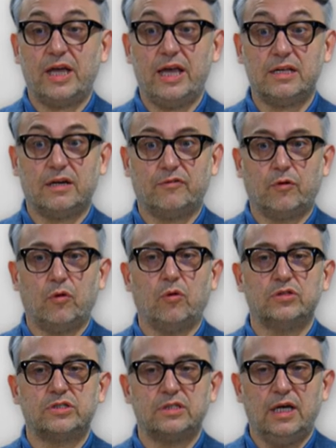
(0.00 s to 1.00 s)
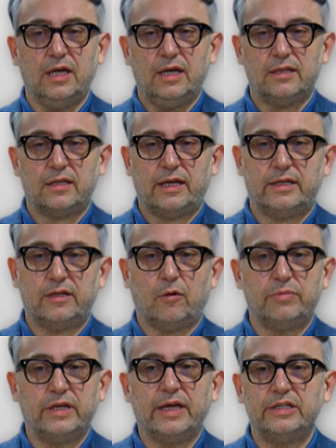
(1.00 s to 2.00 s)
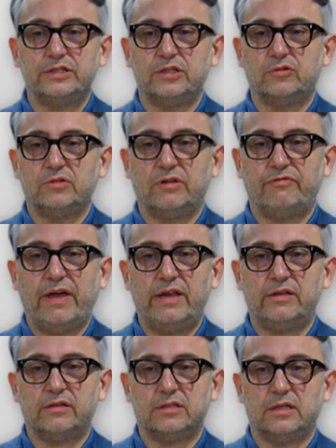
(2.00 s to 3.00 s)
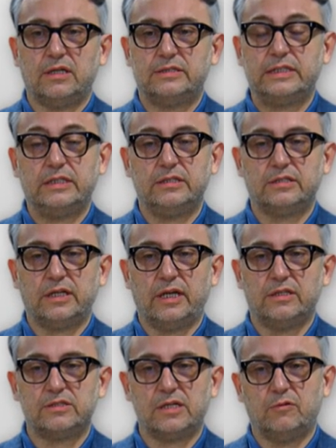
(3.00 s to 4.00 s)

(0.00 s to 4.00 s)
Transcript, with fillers: and, of course, that had the obligation to defend their uh, city-states.